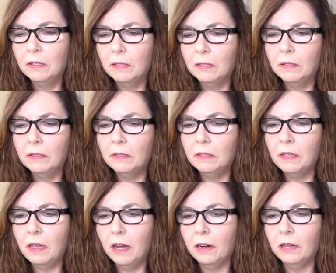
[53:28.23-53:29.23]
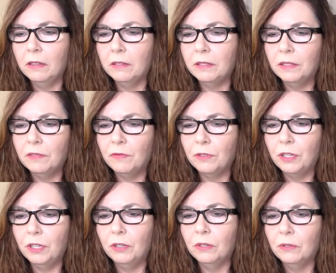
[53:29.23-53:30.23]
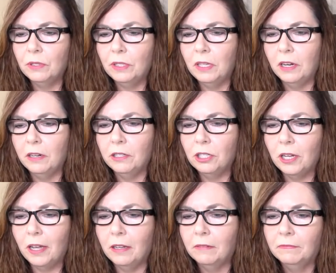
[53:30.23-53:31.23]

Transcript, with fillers: Sierra, this is for you, Sierra J.